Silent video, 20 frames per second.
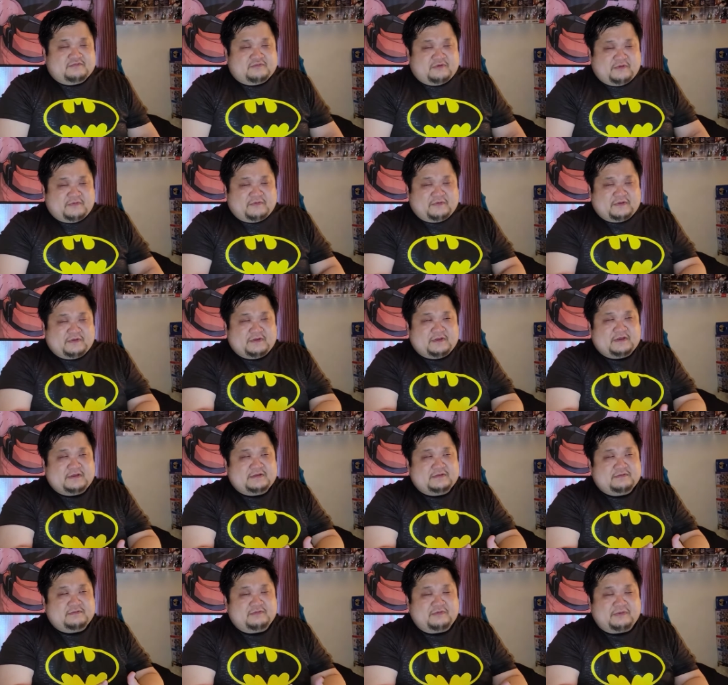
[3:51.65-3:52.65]
with
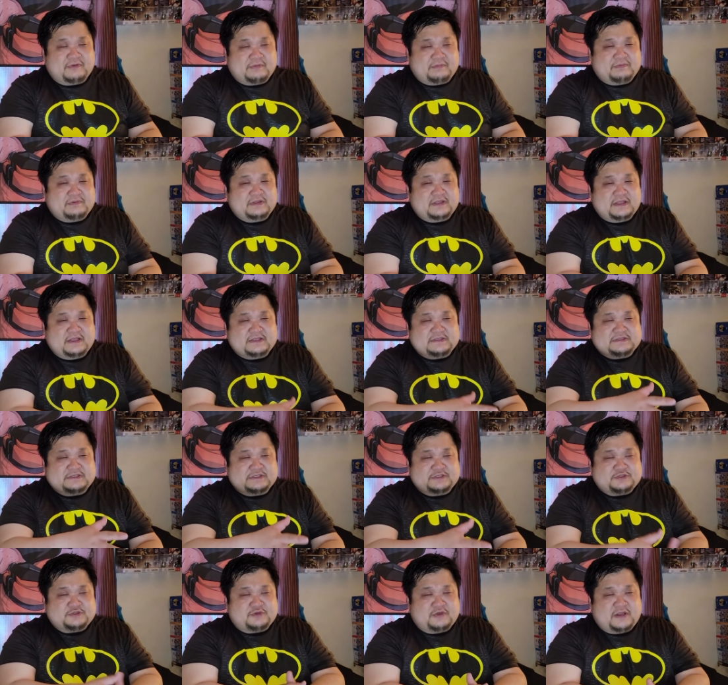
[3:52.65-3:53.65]
the police
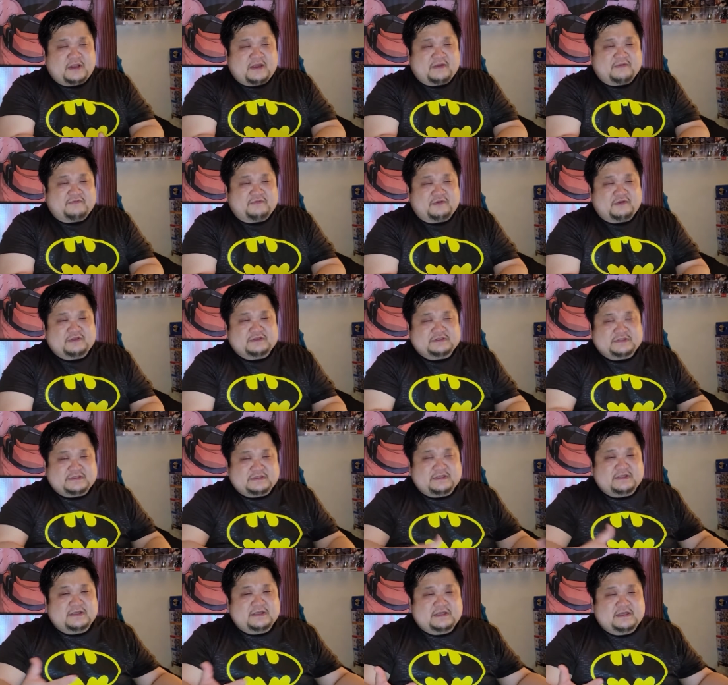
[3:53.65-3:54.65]
and joint efforts,
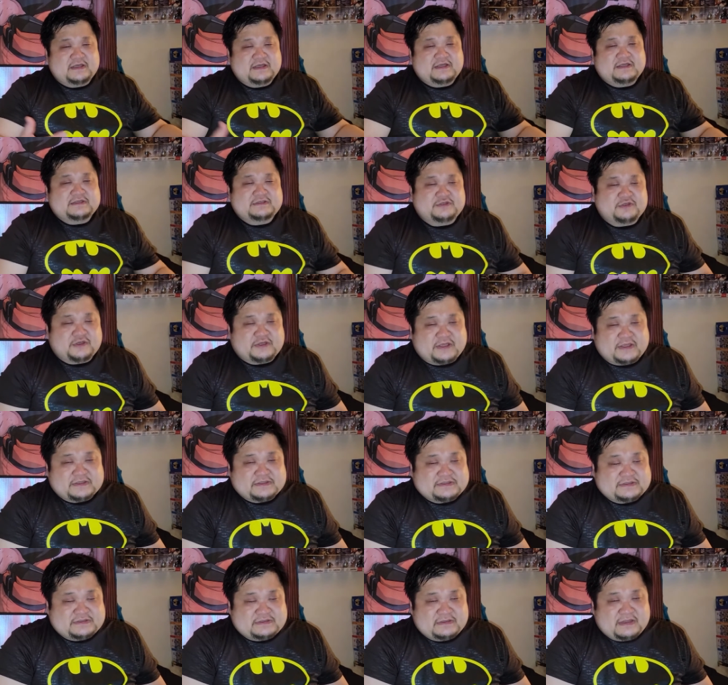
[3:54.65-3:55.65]
and took
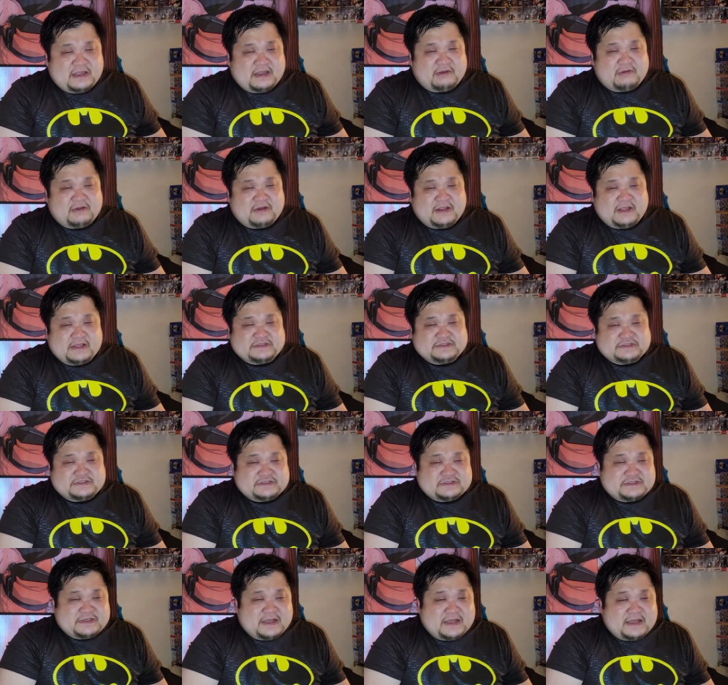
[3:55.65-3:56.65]
his
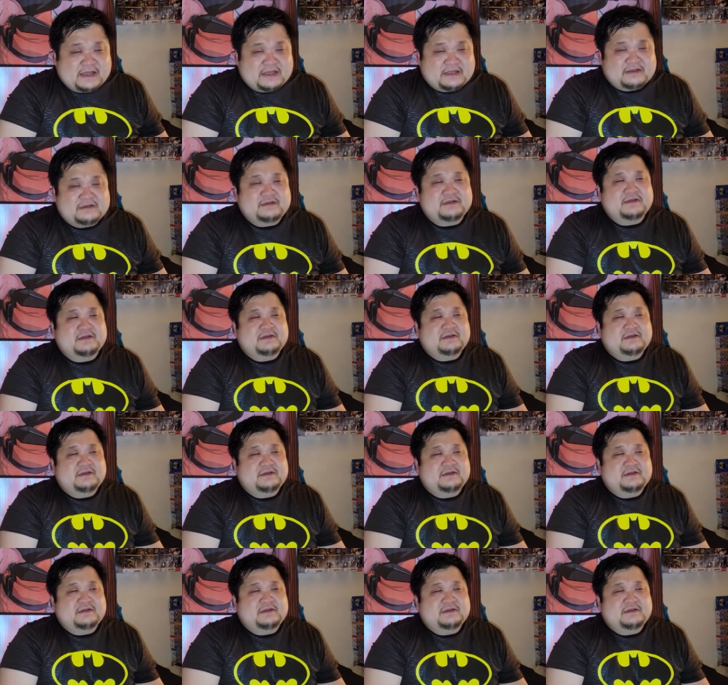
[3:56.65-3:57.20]
organization down.